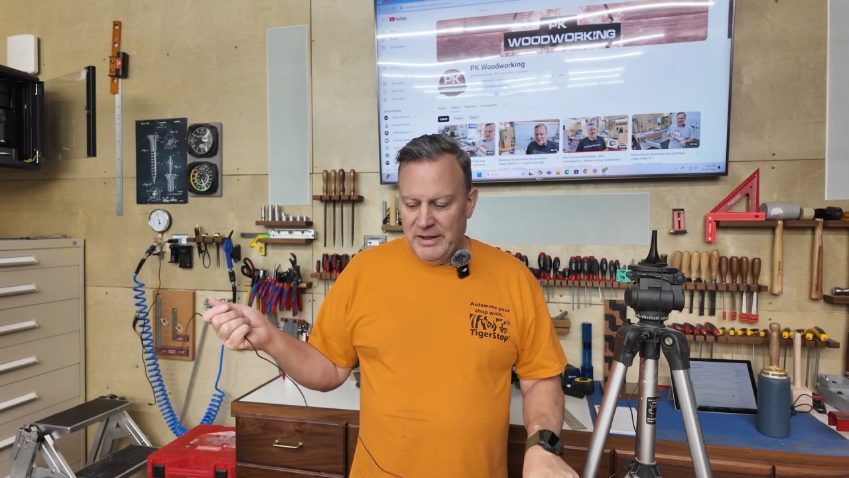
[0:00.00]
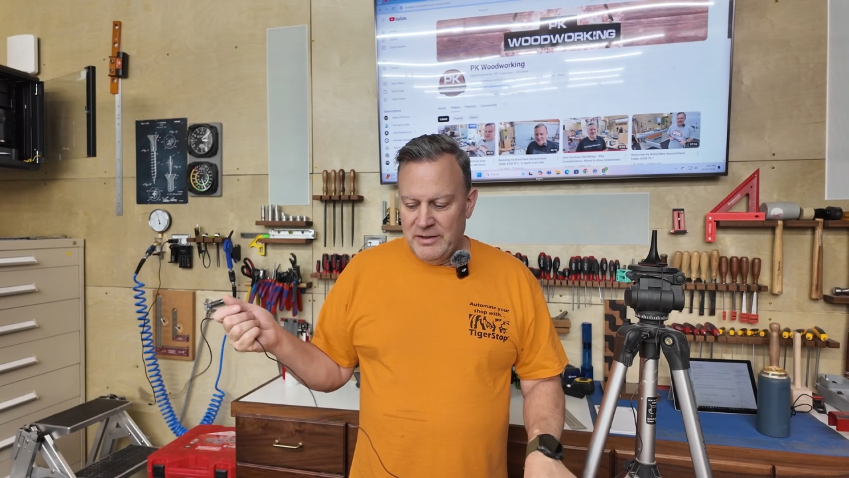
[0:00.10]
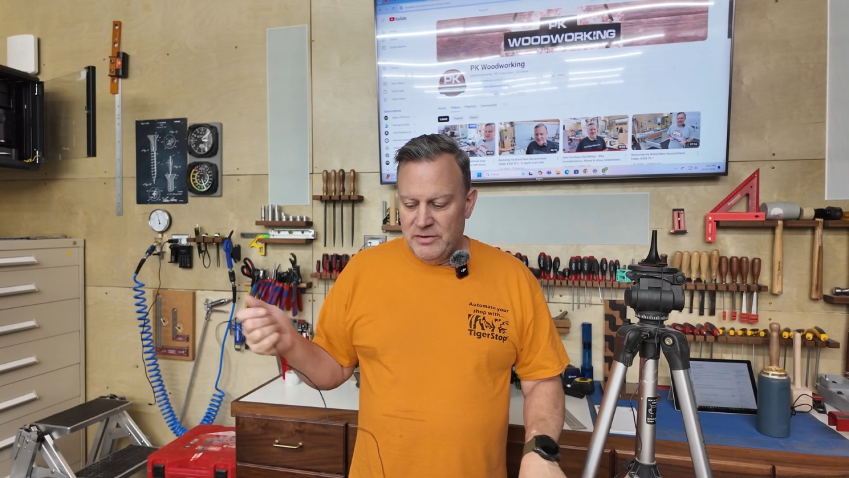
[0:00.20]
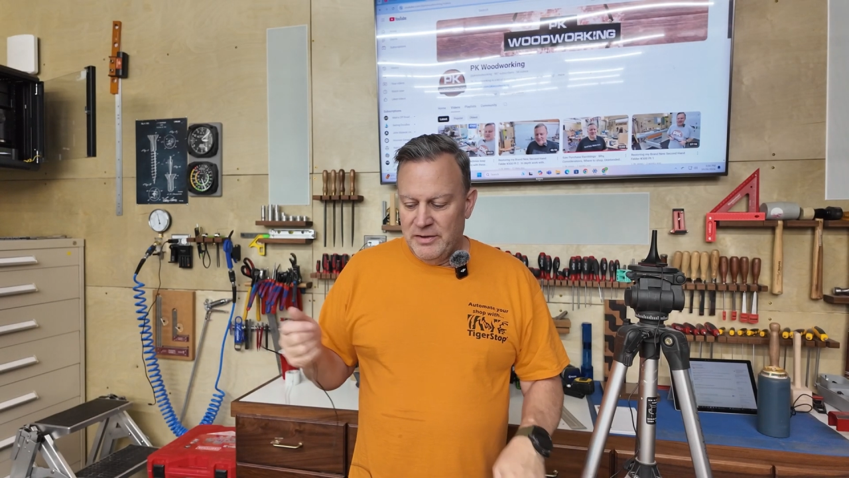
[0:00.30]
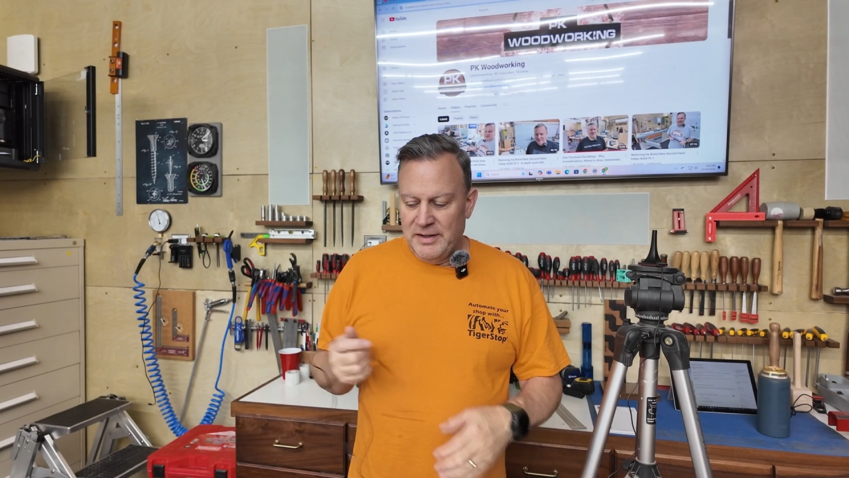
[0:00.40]

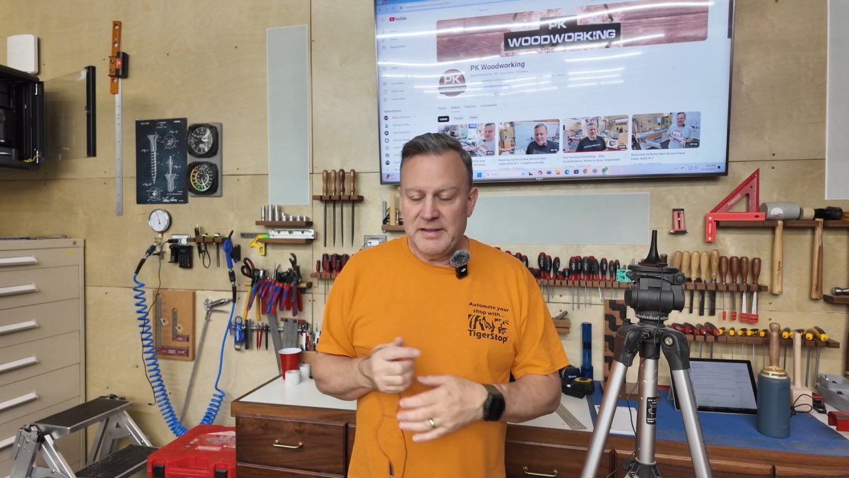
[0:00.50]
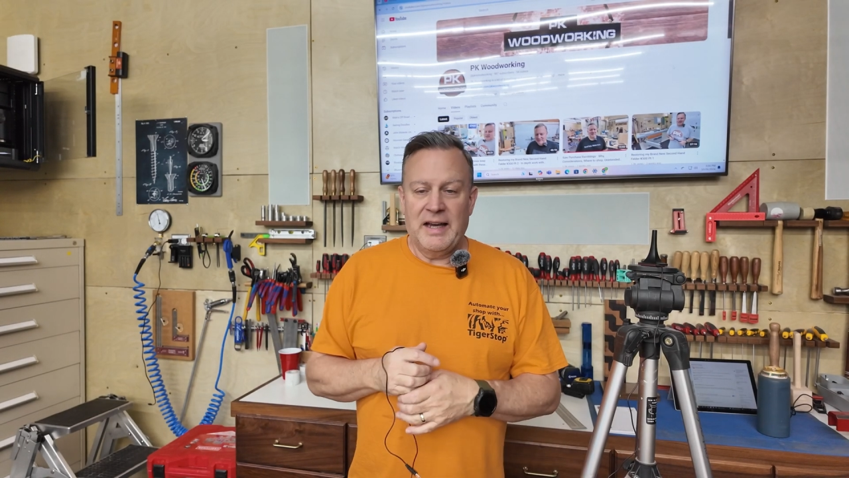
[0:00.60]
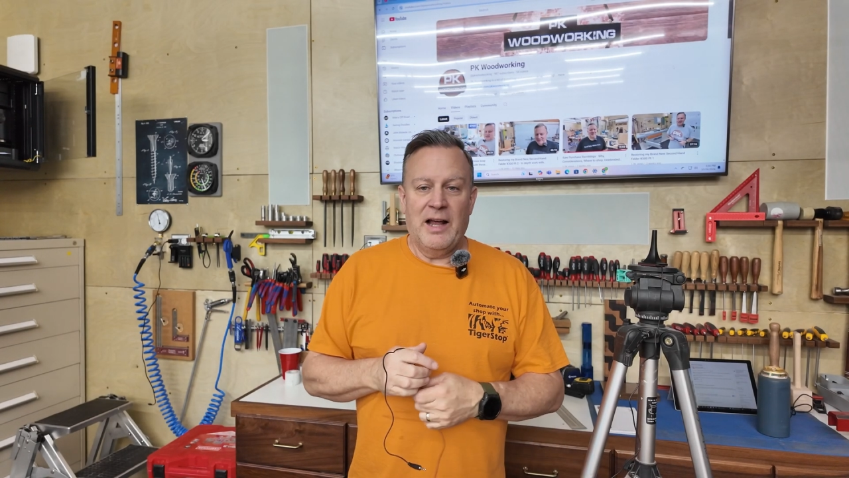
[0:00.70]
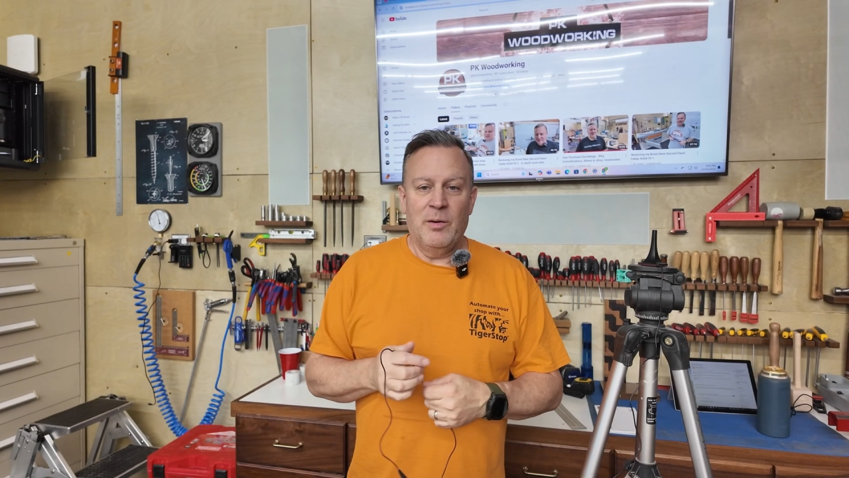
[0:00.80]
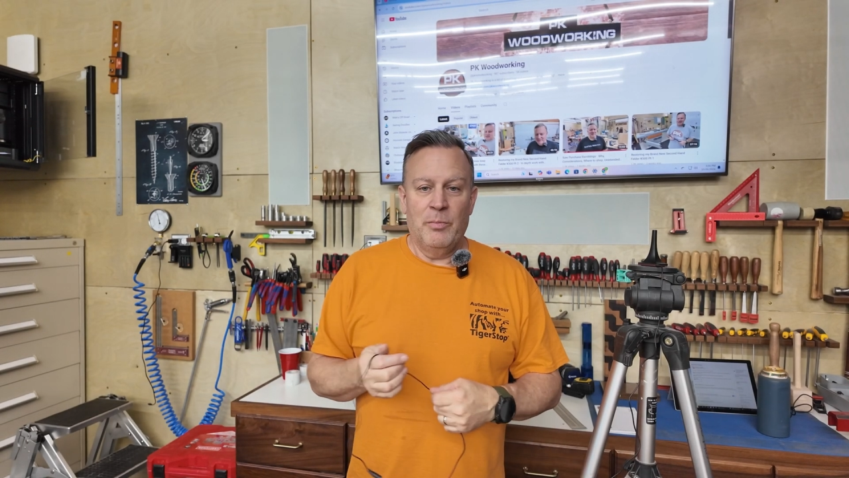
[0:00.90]
into this
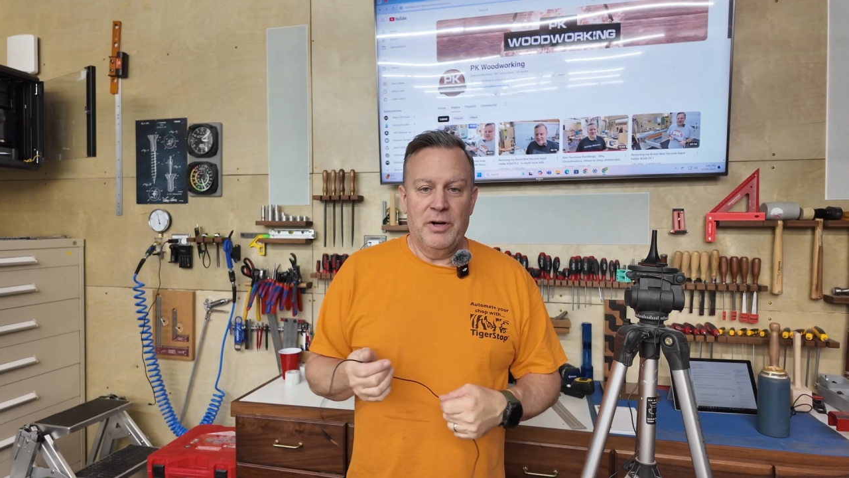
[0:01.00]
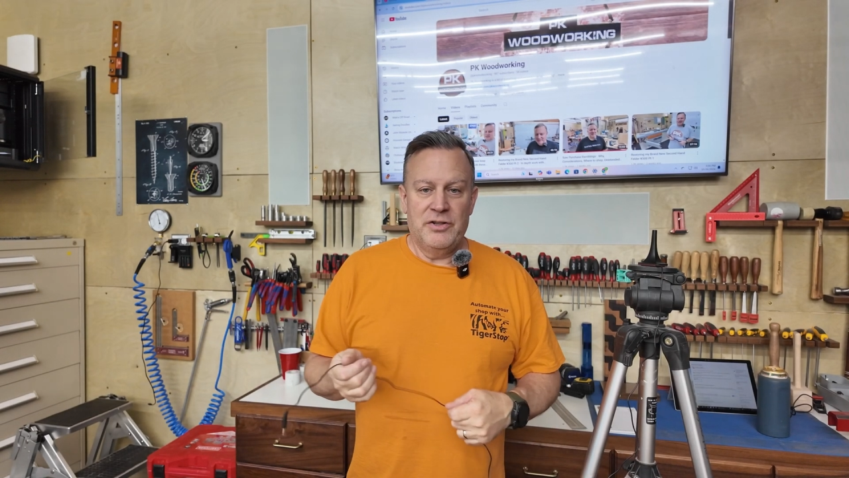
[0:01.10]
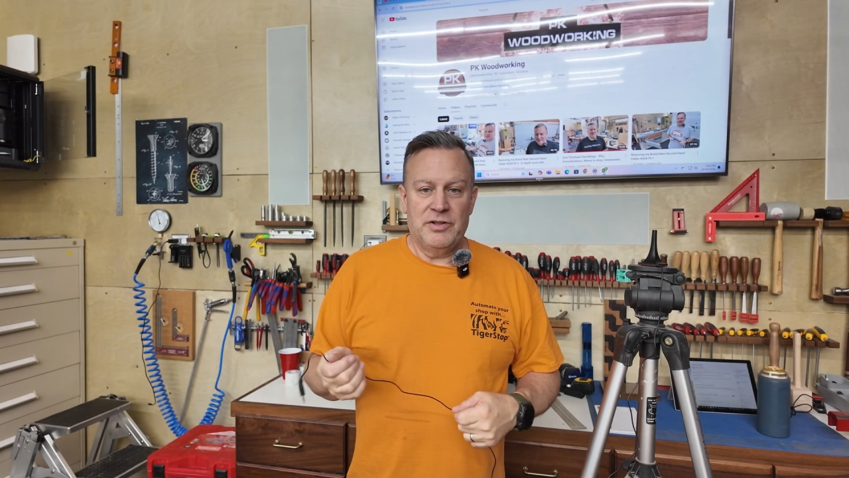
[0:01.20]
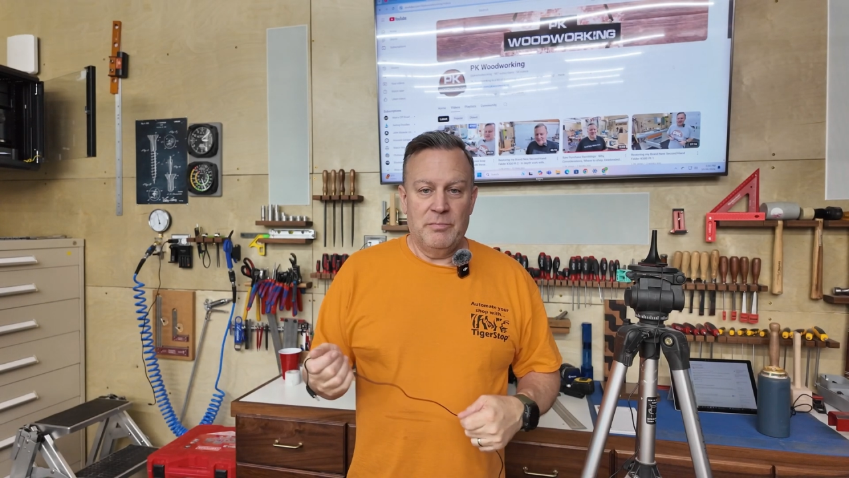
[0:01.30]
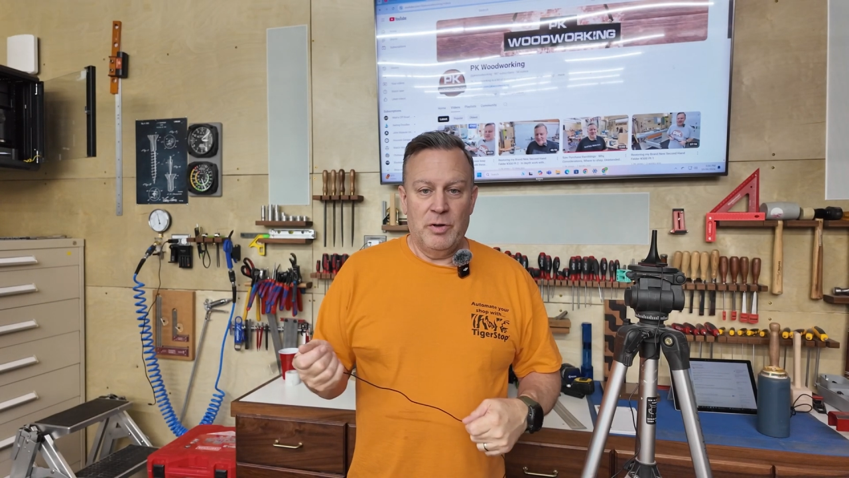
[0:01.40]

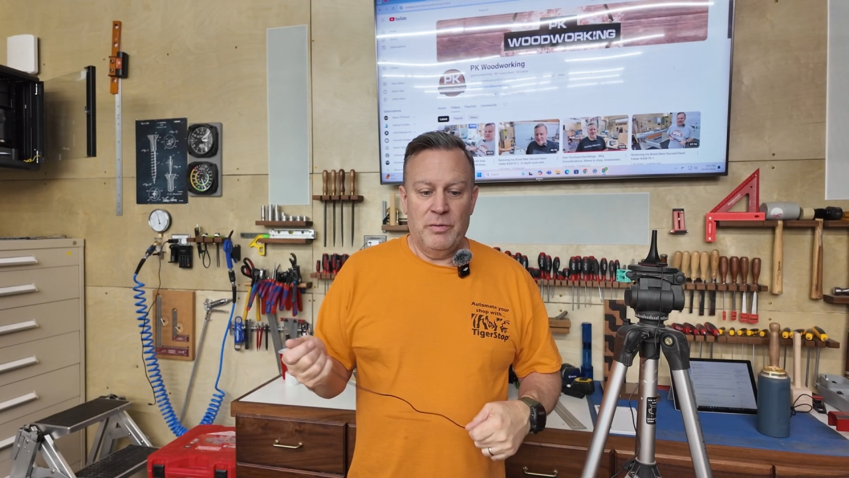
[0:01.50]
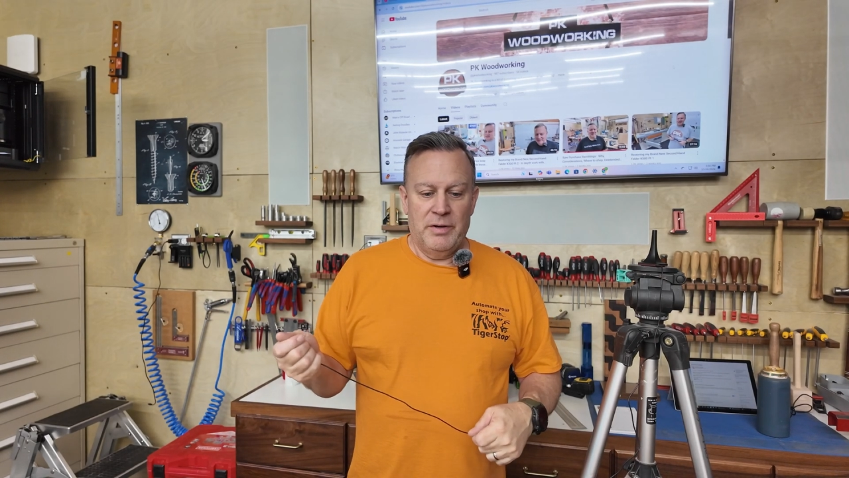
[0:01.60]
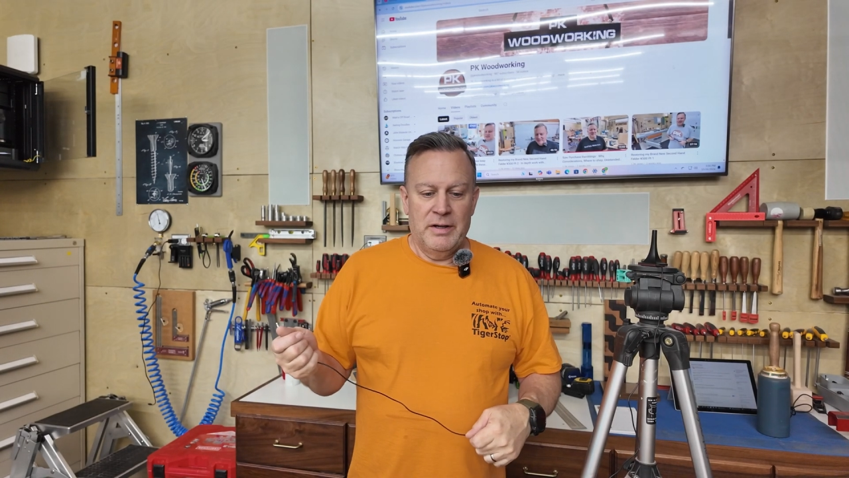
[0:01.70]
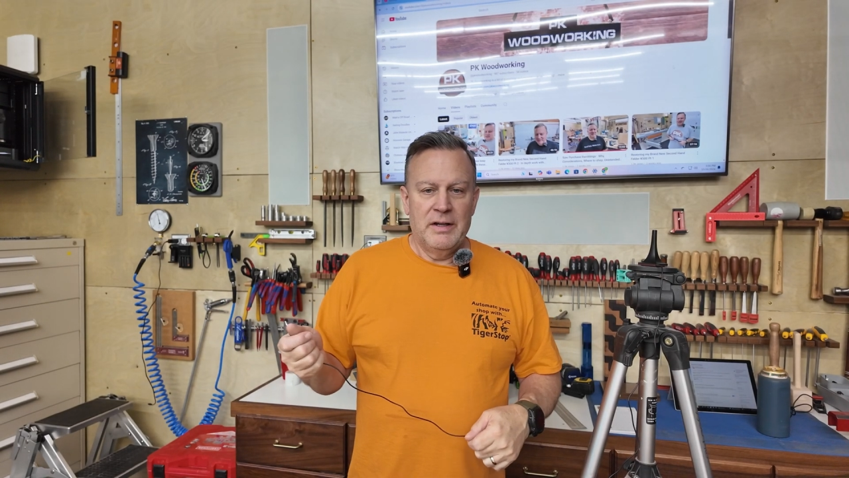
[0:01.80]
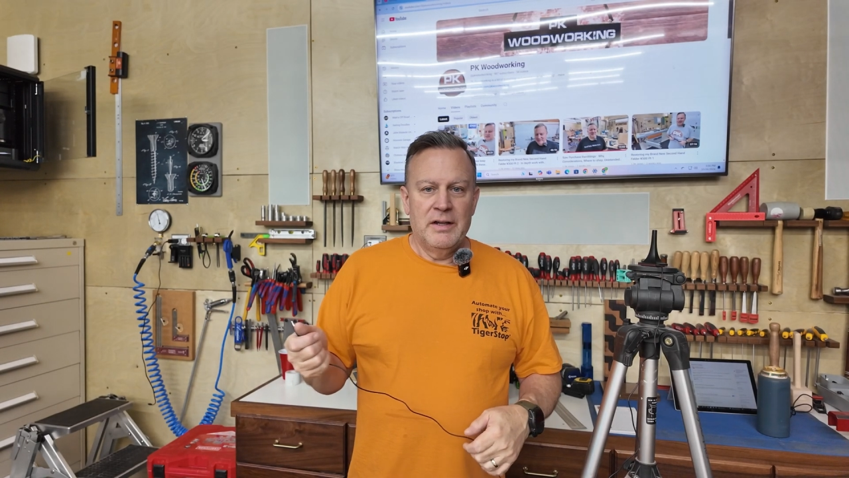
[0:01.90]
calibration mode.